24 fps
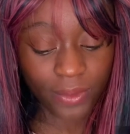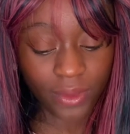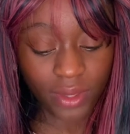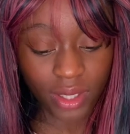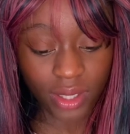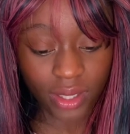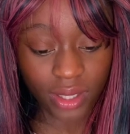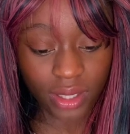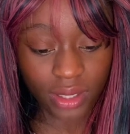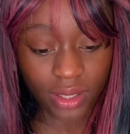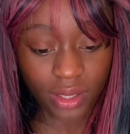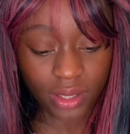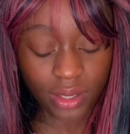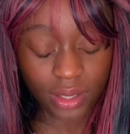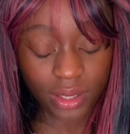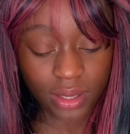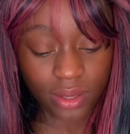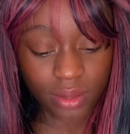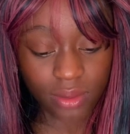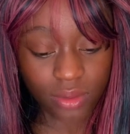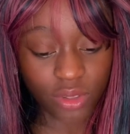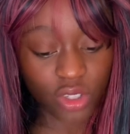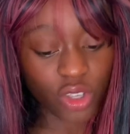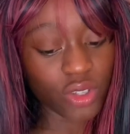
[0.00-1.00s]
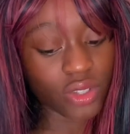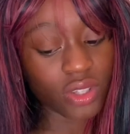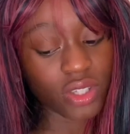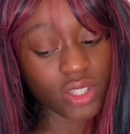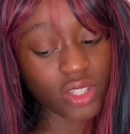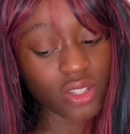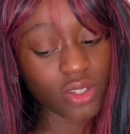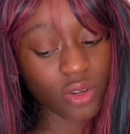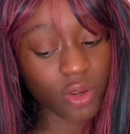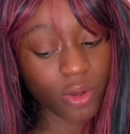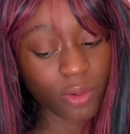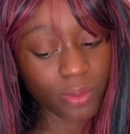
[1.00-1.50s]
This
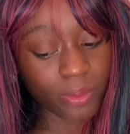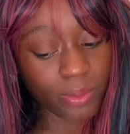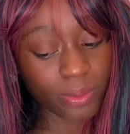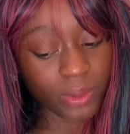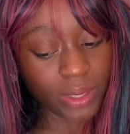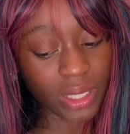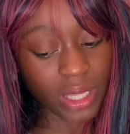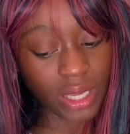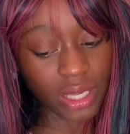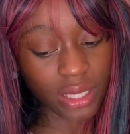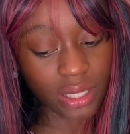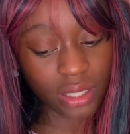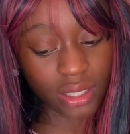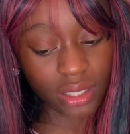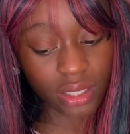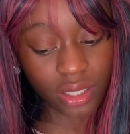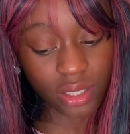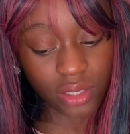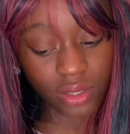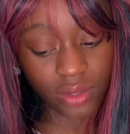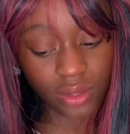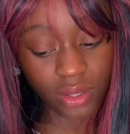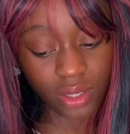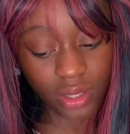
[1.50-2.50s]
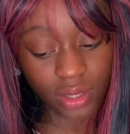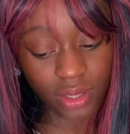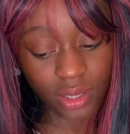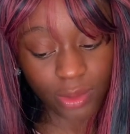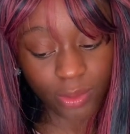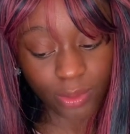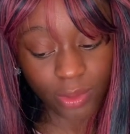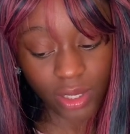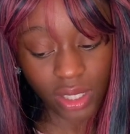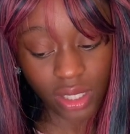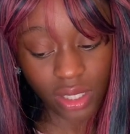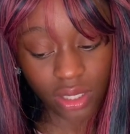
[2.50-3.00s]
is not black. I don't think there's
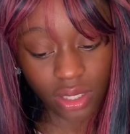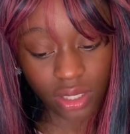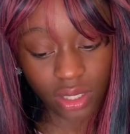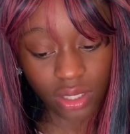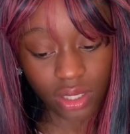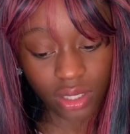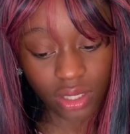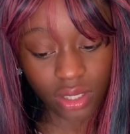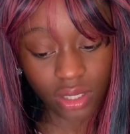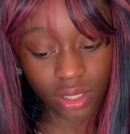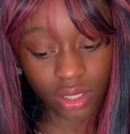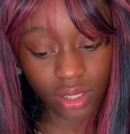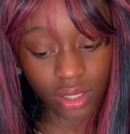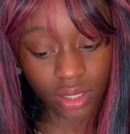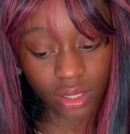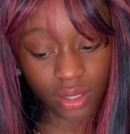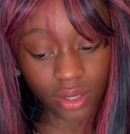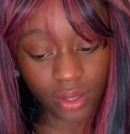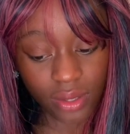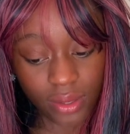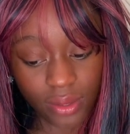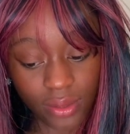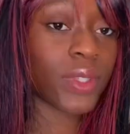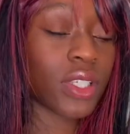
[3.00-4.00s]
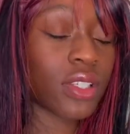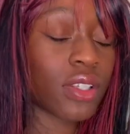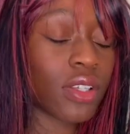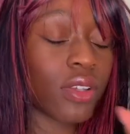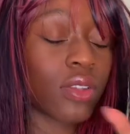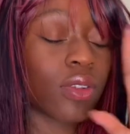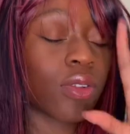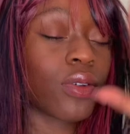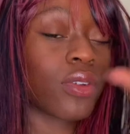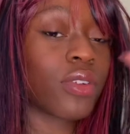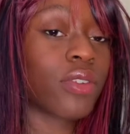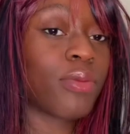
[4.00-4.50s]
black. I see a
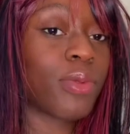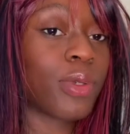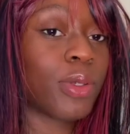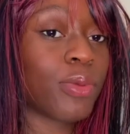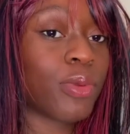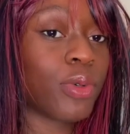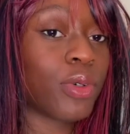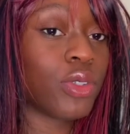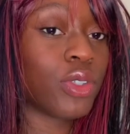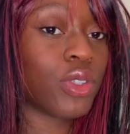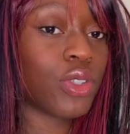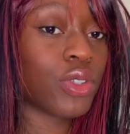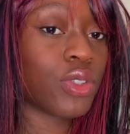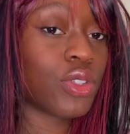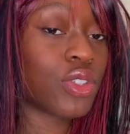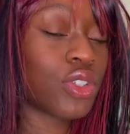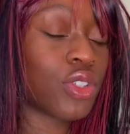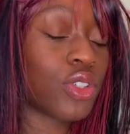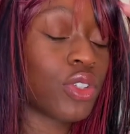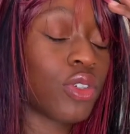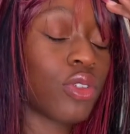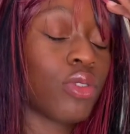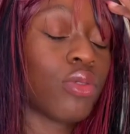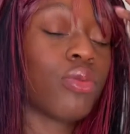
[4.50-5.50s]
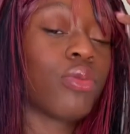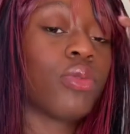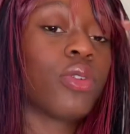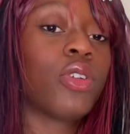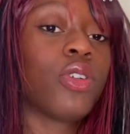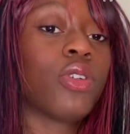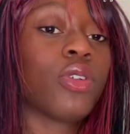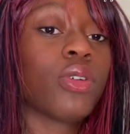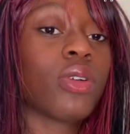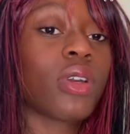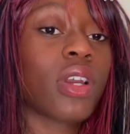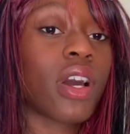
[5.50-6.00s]
lot of people on YouTube
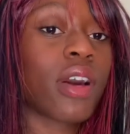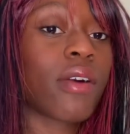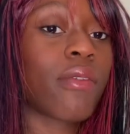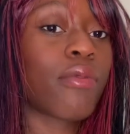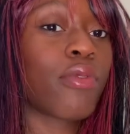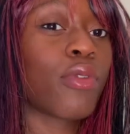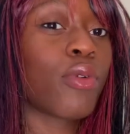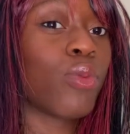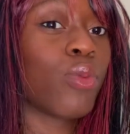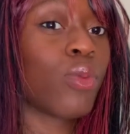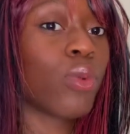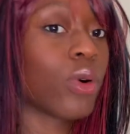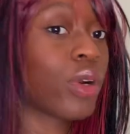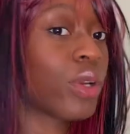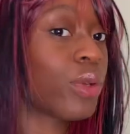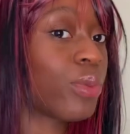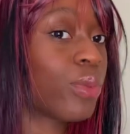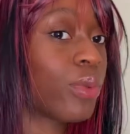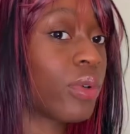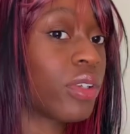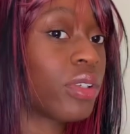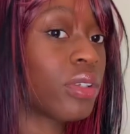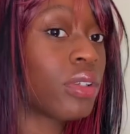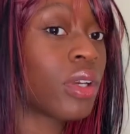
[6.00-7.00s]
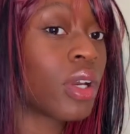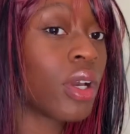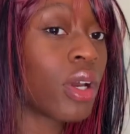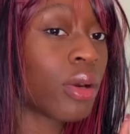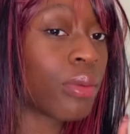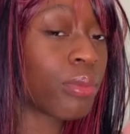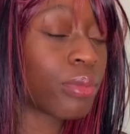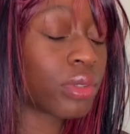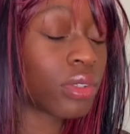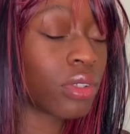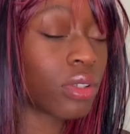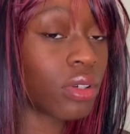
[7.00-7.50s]
who have the white one,
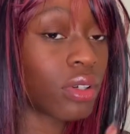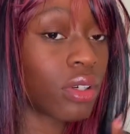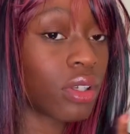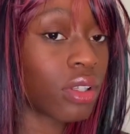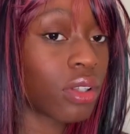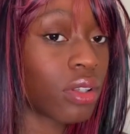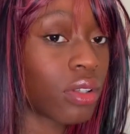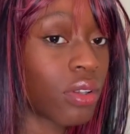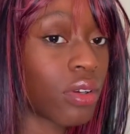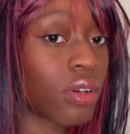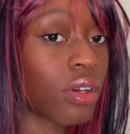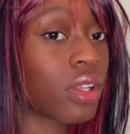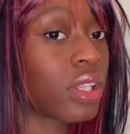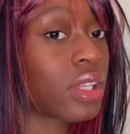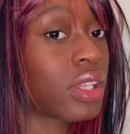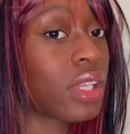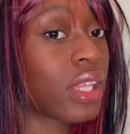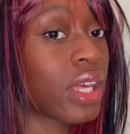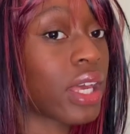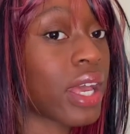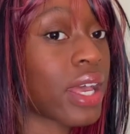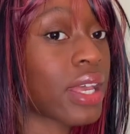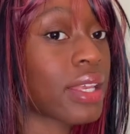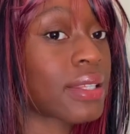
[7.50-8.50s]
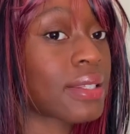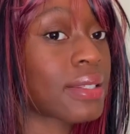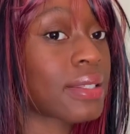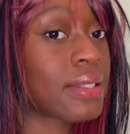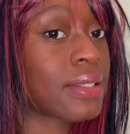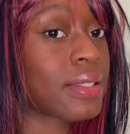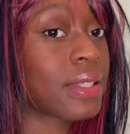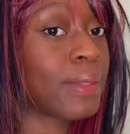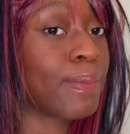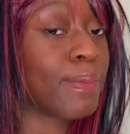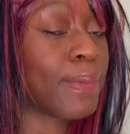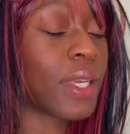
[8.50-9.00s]
but not a lot that has
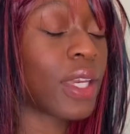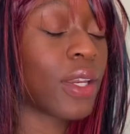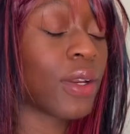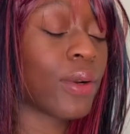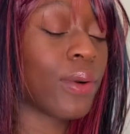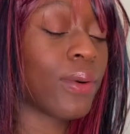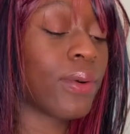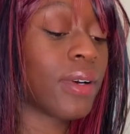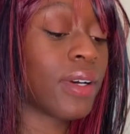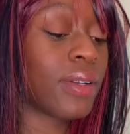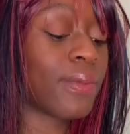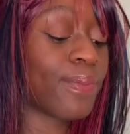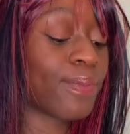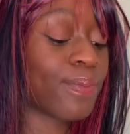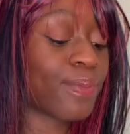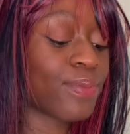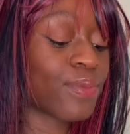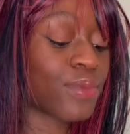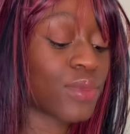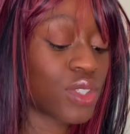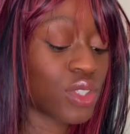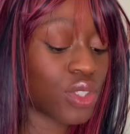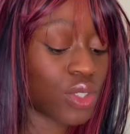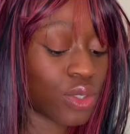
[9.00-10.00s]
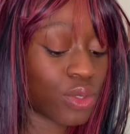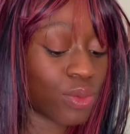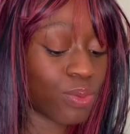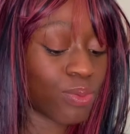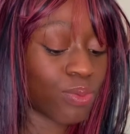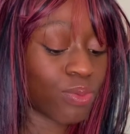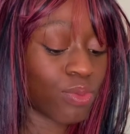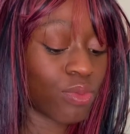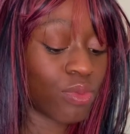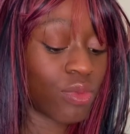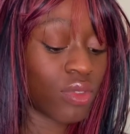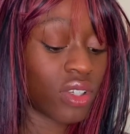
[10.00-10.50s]
the pink one. So
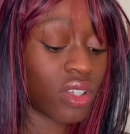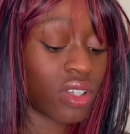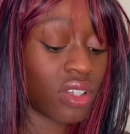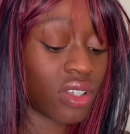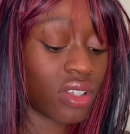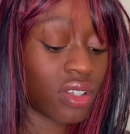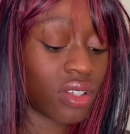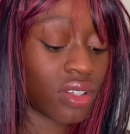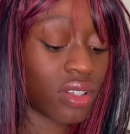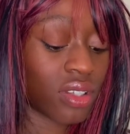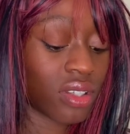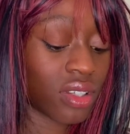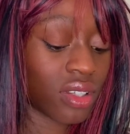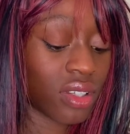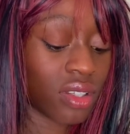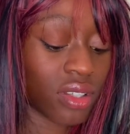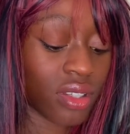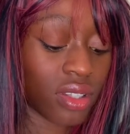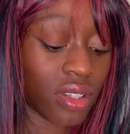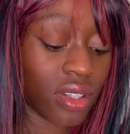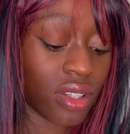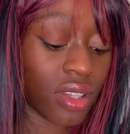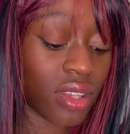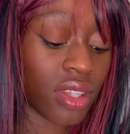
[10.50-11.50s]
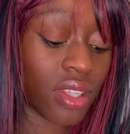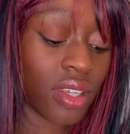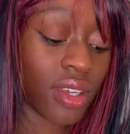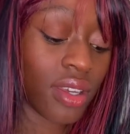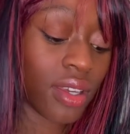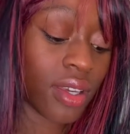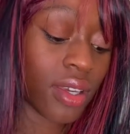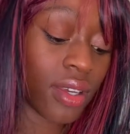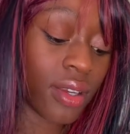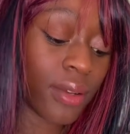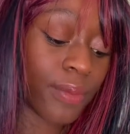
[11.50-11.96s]
I think